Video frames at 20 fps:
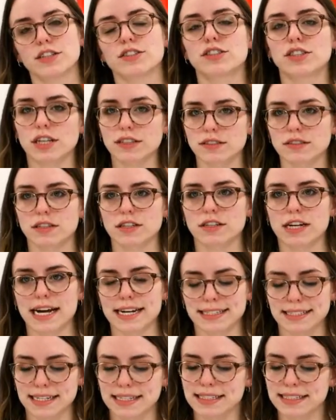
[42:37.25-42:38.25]
just so you
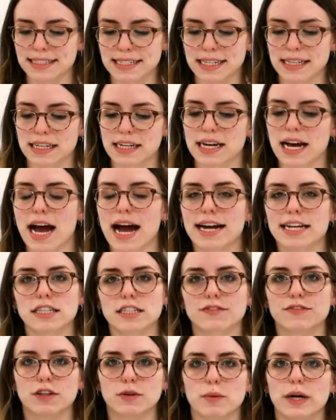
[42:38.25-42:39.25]
guys can see the
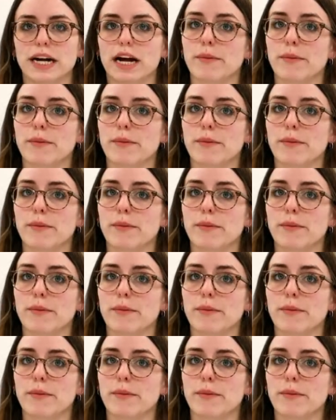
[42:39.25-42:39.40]
guides for where